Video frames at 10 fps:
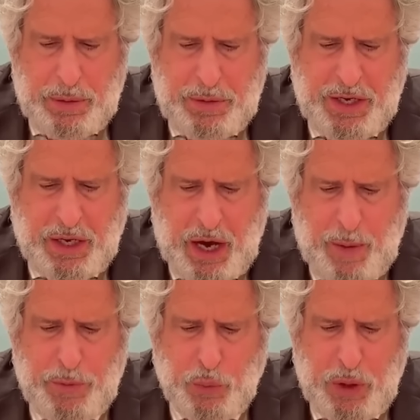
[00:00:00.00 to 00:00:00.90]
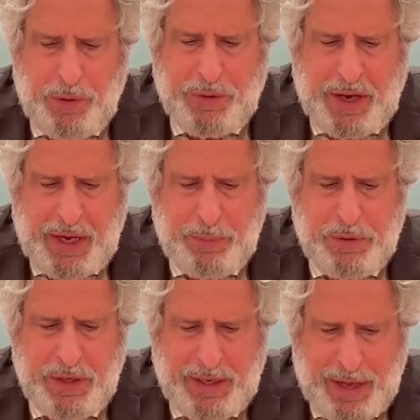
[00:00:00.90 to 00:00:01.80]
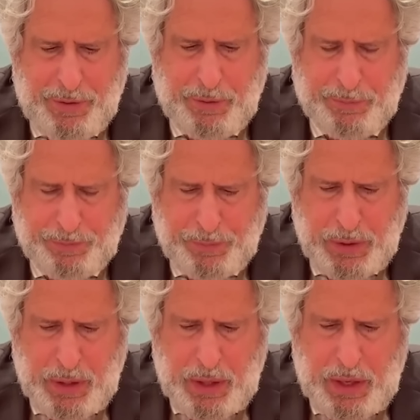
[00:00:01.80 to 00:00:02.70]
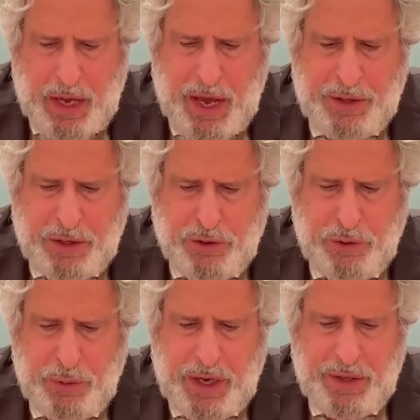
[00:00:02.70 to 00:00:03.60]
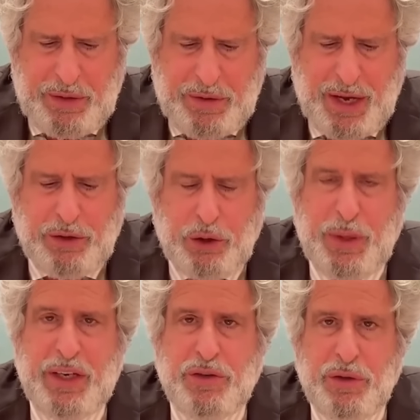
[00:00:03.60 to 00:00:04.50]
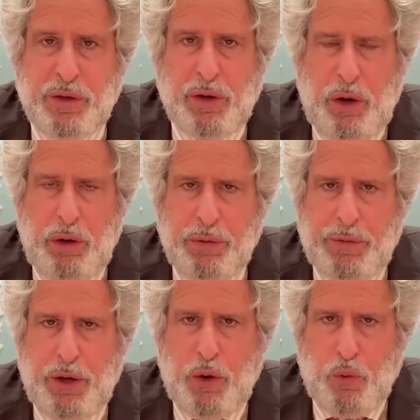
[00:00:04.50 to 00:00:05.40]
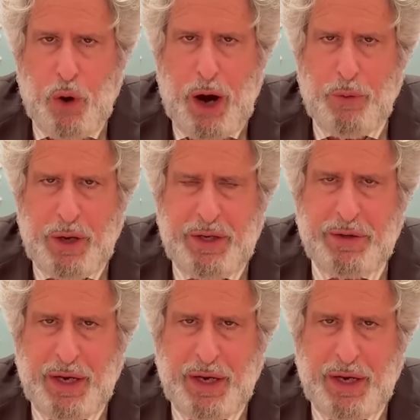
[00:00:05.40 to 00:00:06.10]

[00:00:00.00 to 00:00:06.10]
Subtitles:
the Commonwealth came together and issued a declaration called the Harare